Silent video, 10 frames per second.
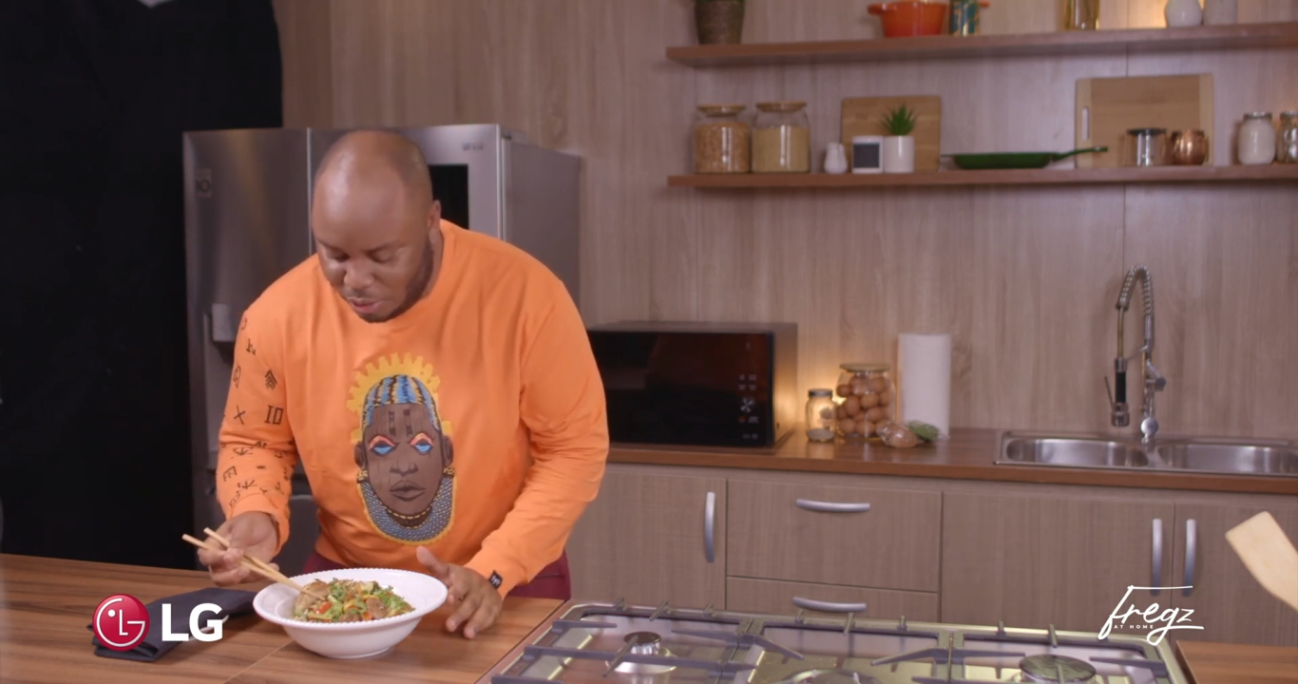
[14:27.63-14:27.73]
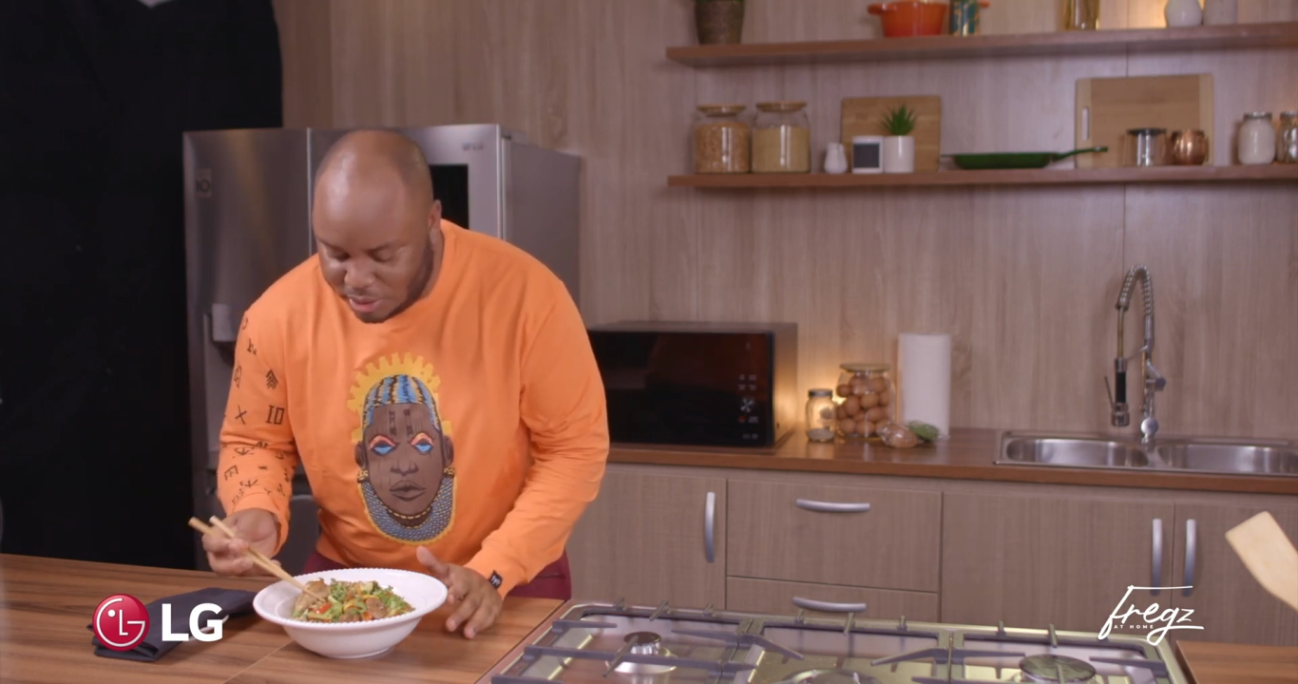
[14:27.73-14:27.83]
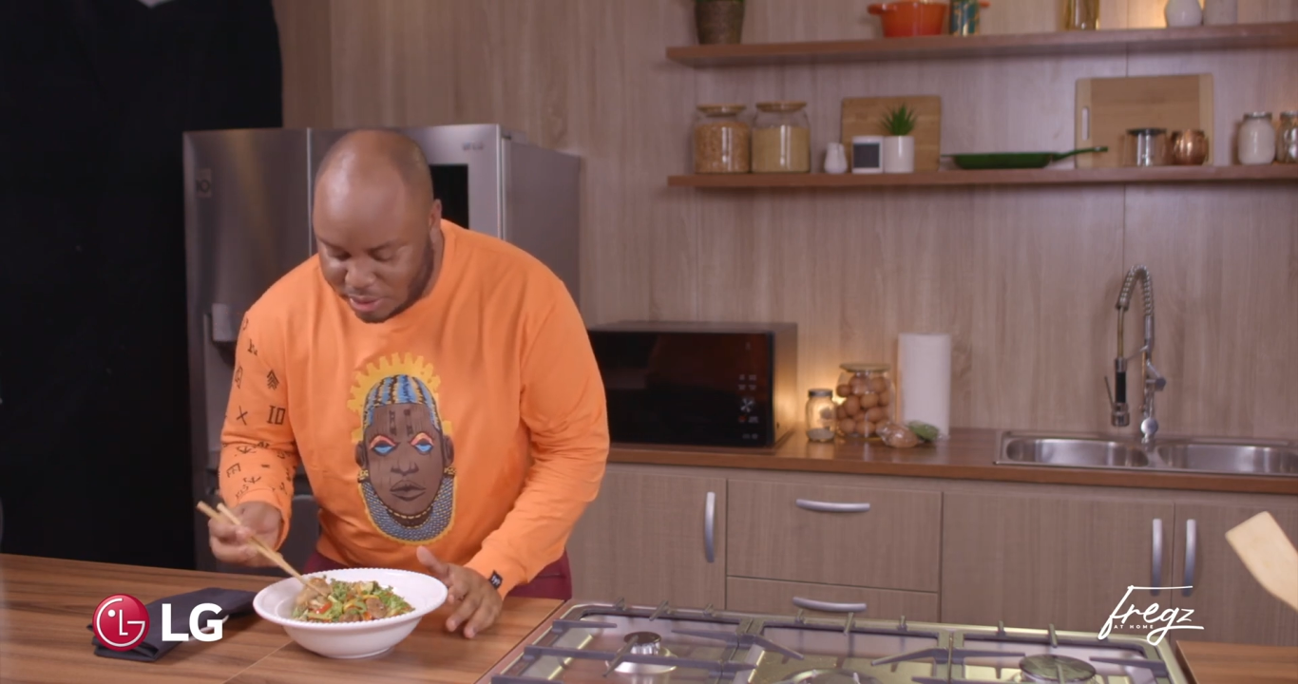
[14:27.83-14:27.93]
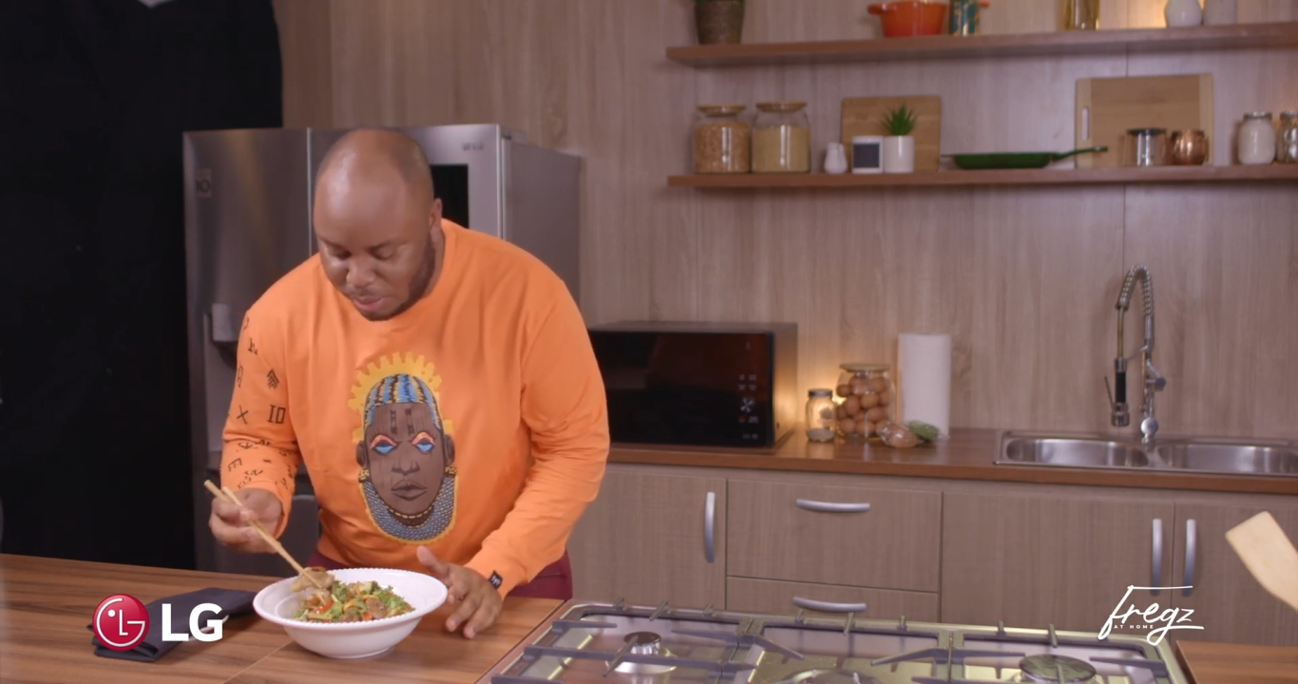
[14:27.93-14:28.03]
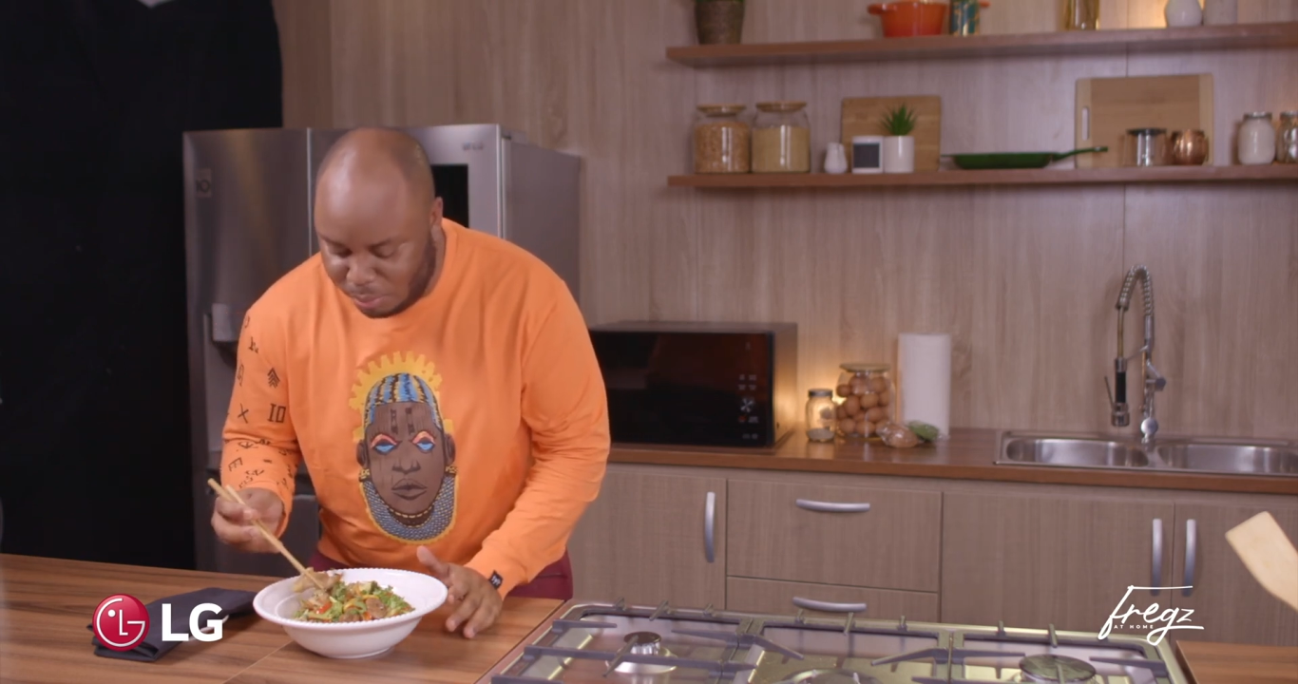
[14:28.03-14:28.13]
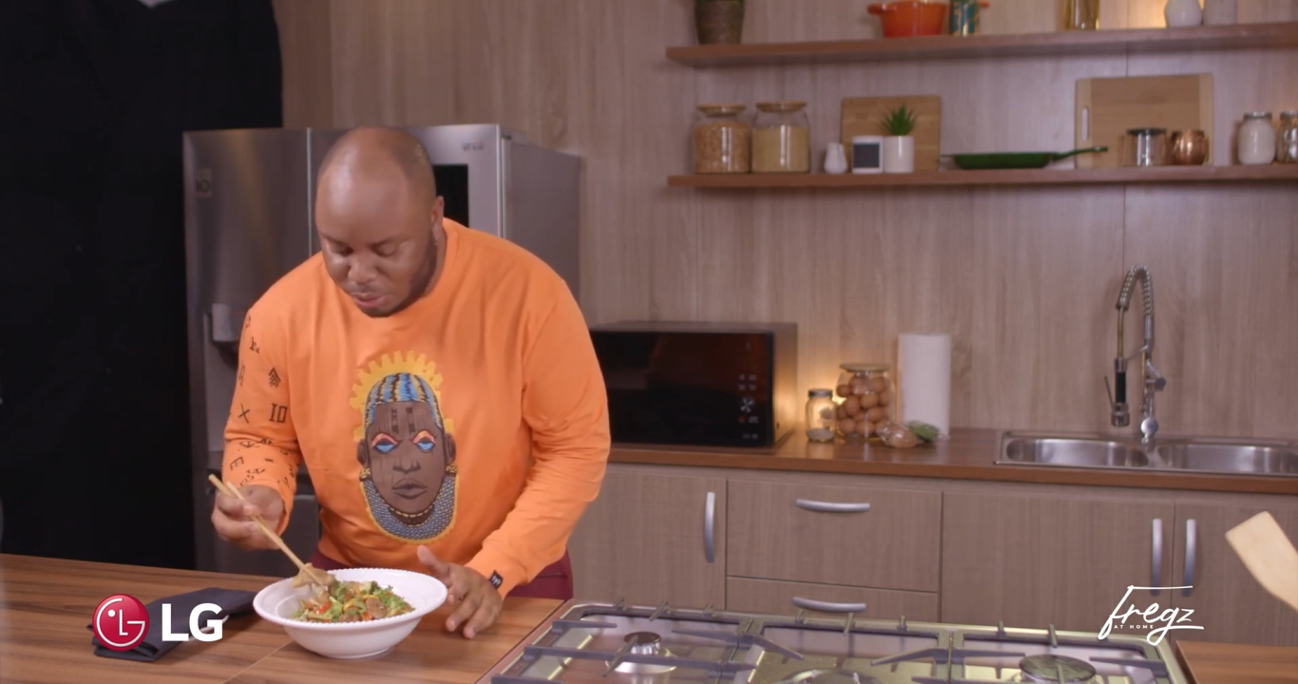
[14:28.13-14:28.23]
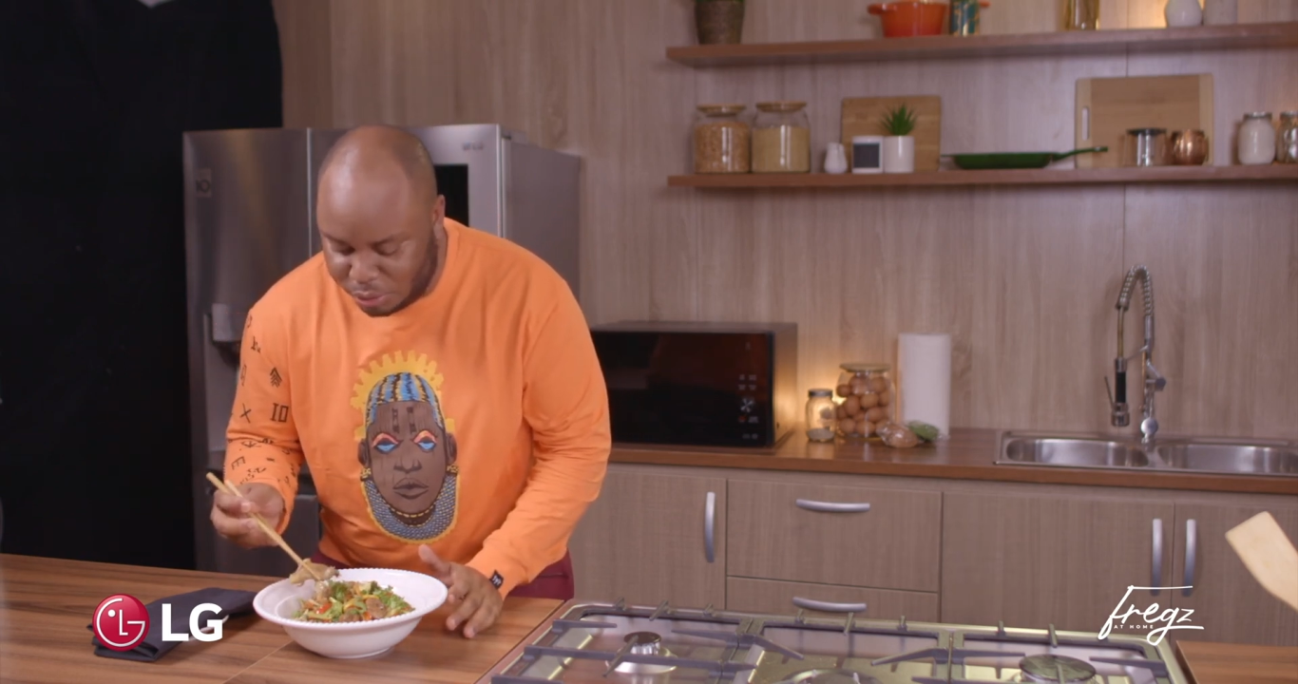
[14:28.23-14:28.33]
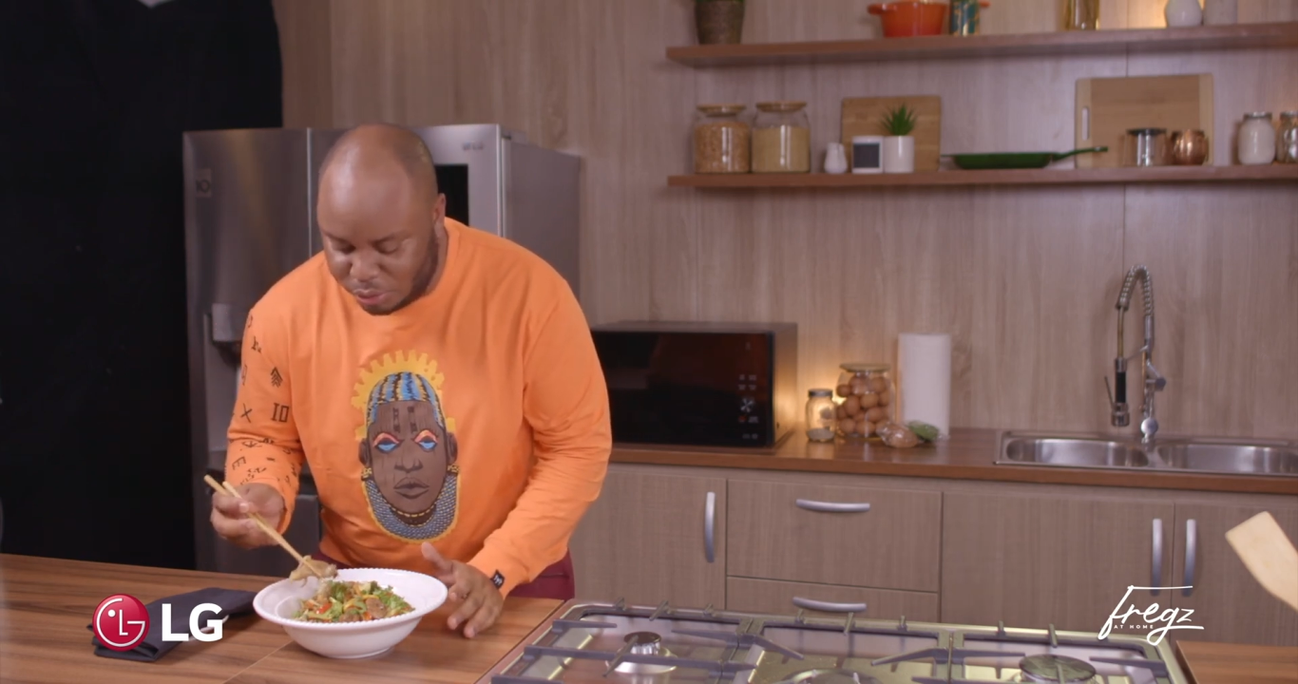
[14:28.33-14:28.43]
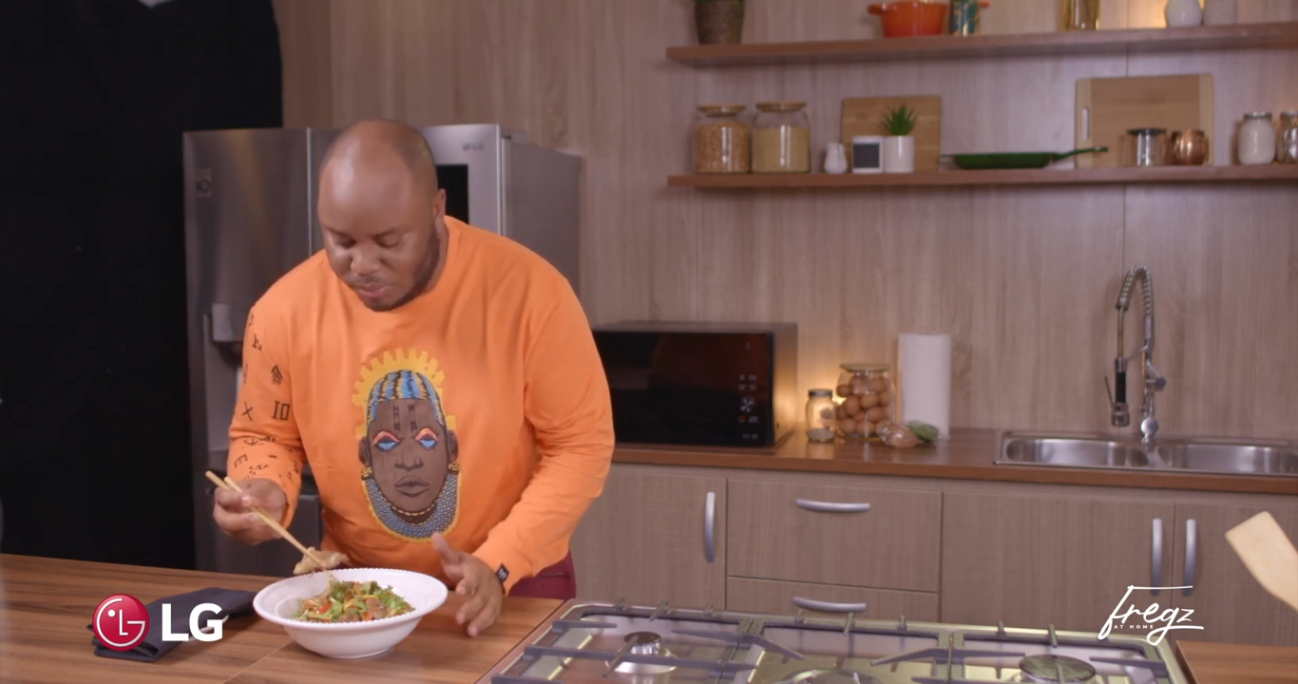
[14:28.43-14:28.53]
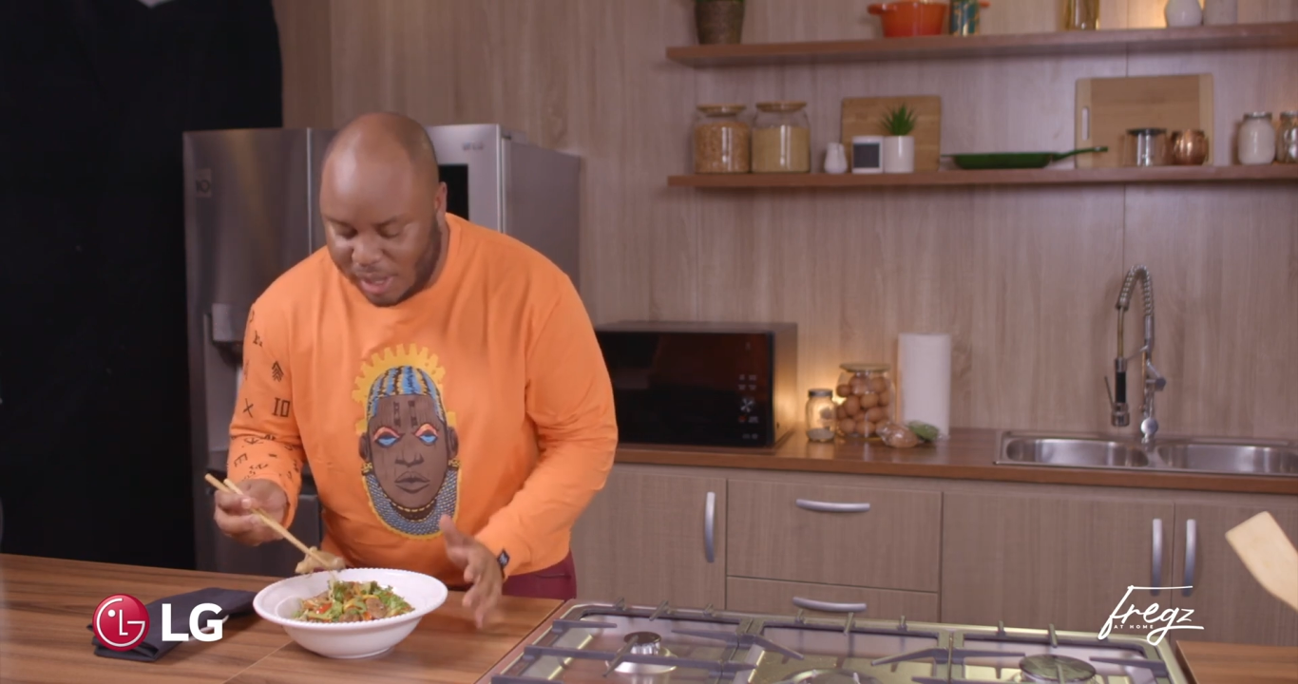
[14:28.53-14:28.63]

oyster mushroom.